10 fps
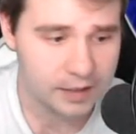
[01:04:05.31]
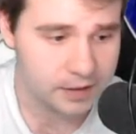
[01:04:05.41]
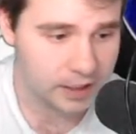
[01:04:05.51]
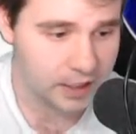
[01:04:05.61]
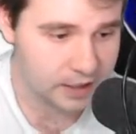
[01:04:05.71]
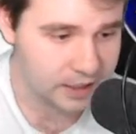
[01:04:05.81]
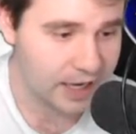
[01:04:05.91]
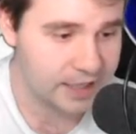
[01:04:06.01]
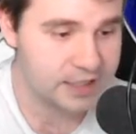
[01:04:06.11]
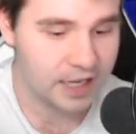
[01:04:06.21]
hit
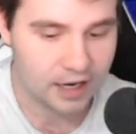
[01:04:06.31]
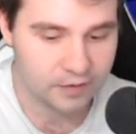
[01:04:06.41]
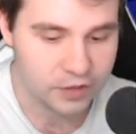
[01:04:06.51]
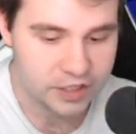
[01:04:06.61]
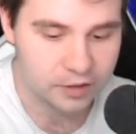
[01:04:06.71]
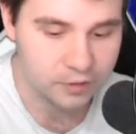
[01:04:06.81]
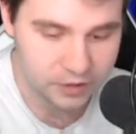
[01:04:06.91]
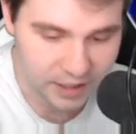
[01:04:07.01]
that every single